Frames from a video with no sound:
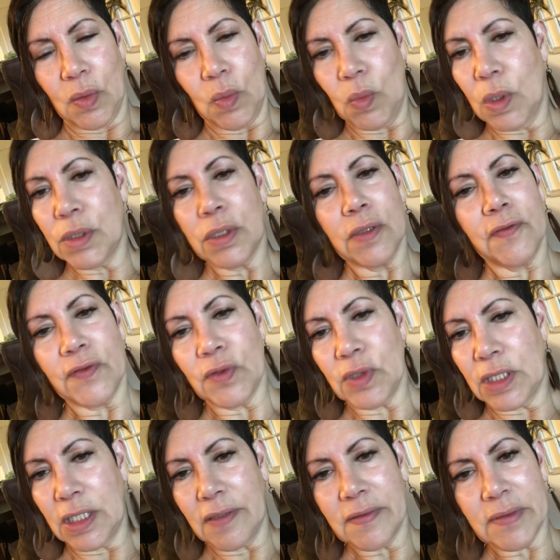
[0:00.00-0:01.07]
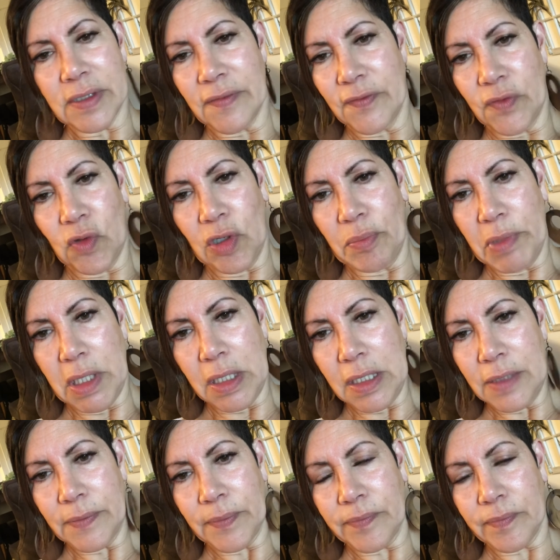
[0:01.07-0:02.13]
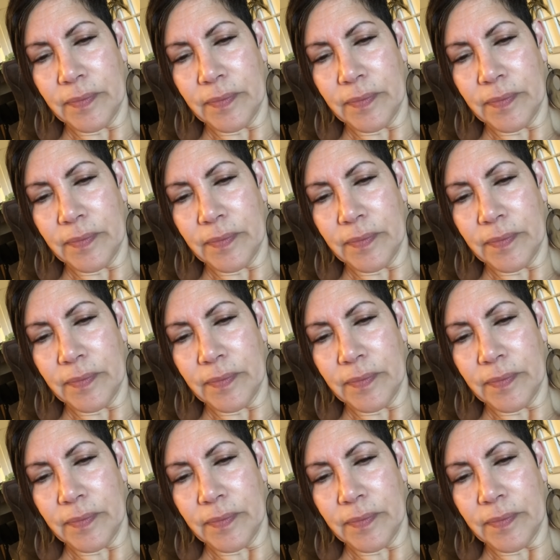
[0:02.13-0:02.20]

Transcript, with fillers: wonderful gifts for me.